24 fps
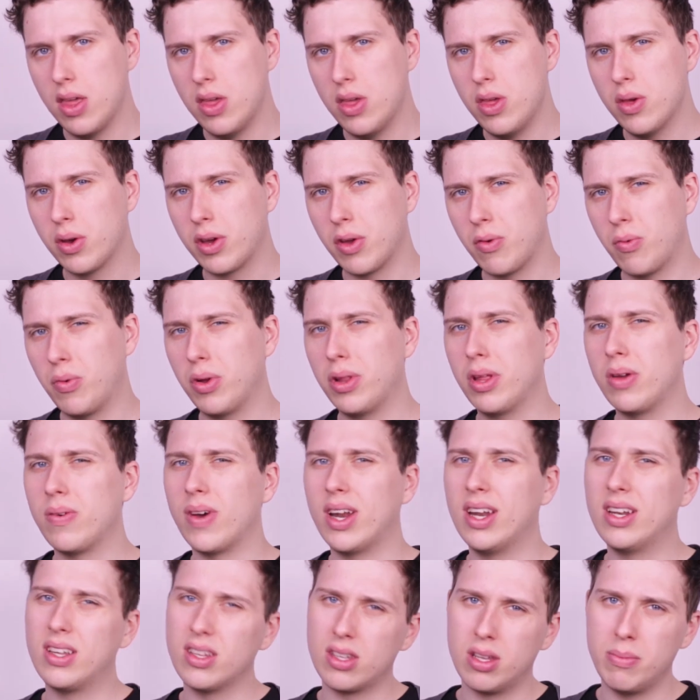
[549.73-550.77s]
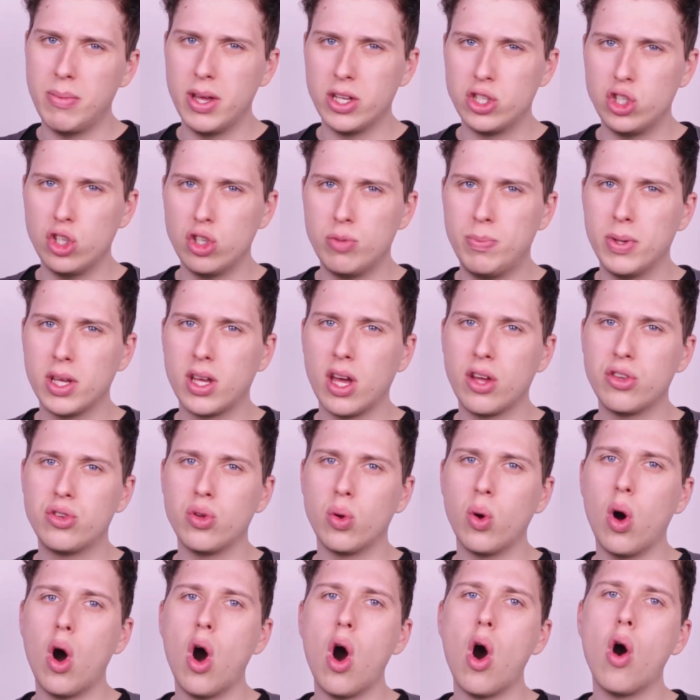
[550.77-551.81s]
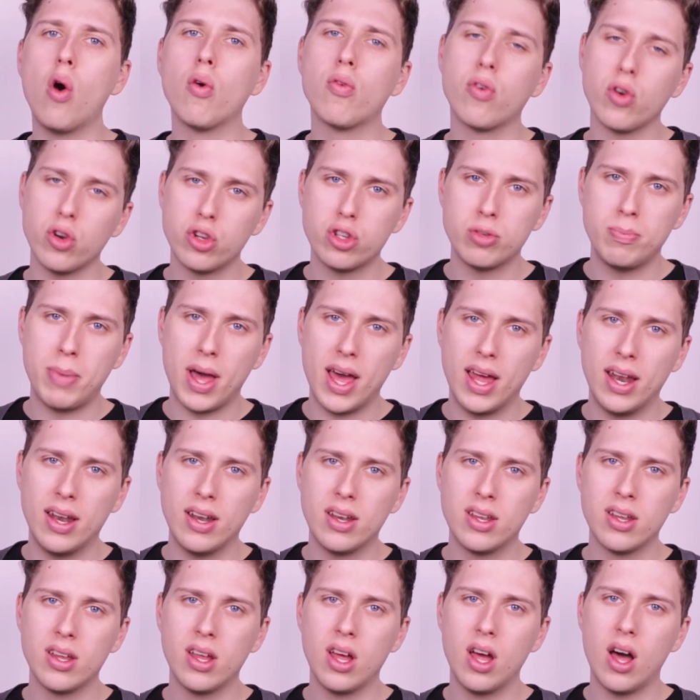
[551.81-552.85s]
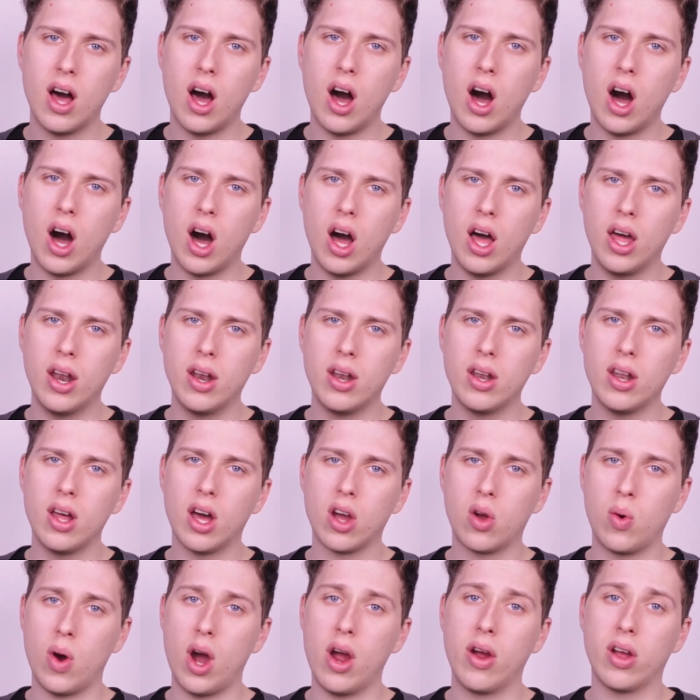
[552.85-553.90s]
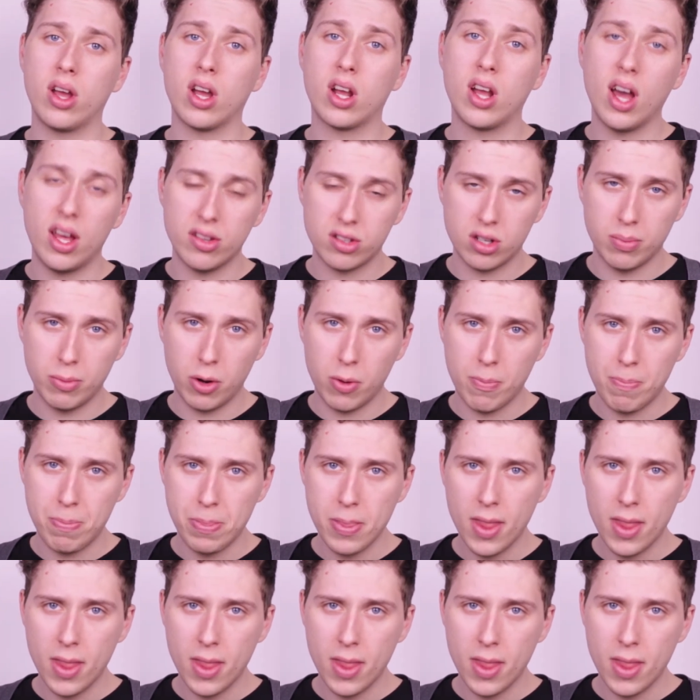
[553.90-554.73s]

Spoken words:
you can really run into some issues because you'll overspend on acquiring a customer.